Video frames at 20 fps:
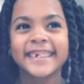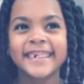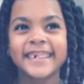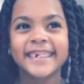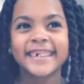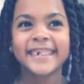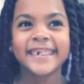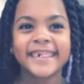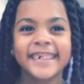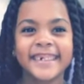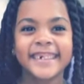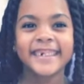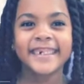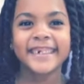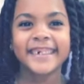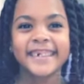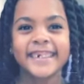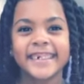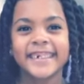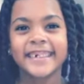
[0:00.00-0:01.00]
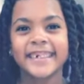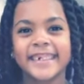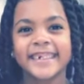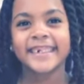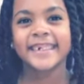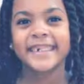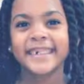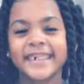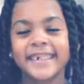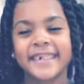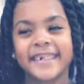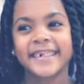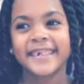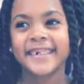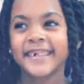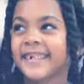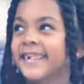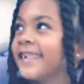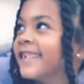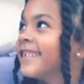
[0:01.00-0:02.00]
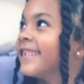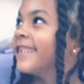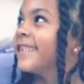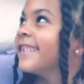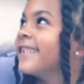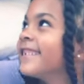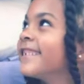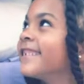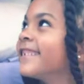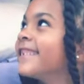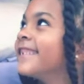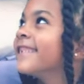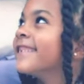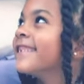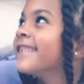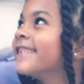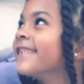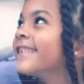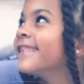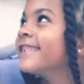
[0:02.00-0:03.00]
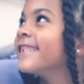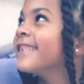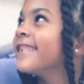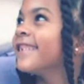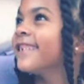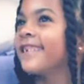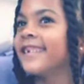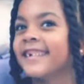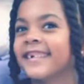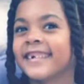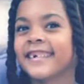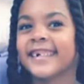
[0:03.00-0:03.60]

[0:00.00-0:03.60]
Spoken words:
(silent)